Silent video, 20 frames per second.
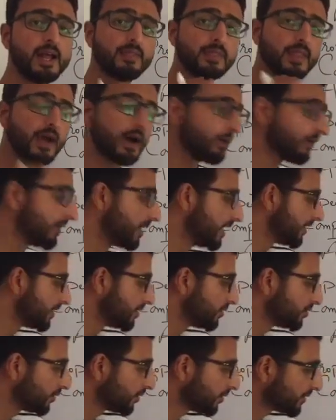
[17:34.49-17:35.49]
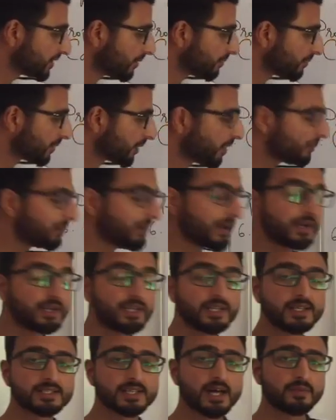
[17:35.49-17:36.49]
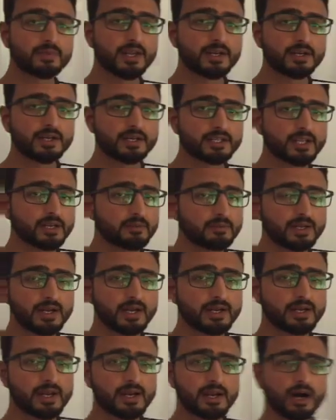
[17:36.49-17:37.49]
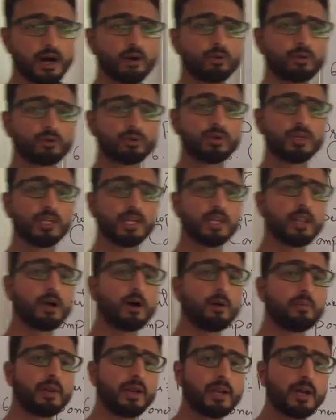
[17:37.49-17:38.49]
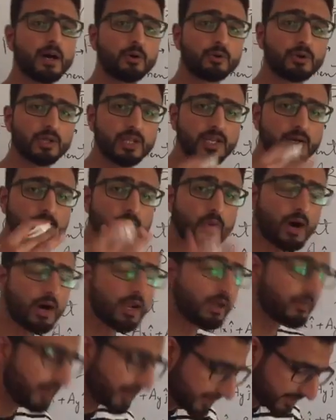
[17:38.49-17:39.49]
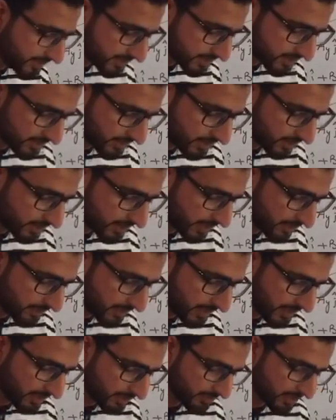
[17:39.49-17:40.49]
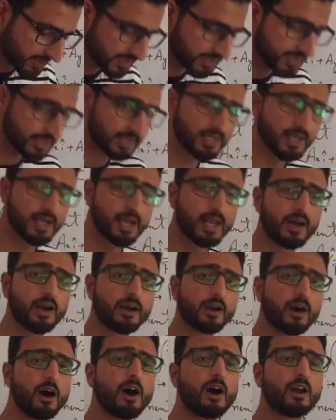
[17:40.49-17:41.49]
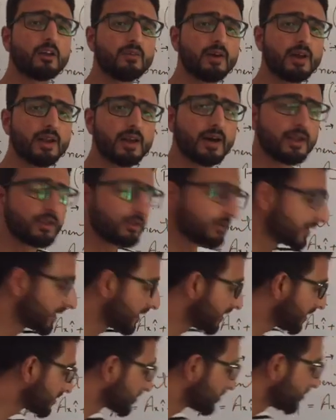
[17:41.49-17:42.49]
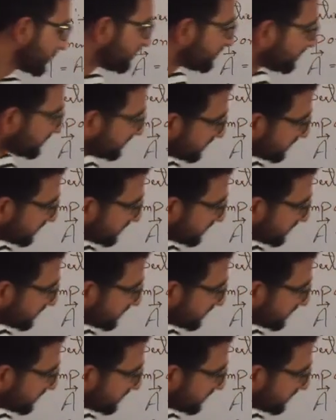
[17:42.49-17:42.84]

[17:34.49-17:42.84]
Now, you know the properties of the determinant and how to elaborate, how to evaluate this determinant basically along R1, or you can also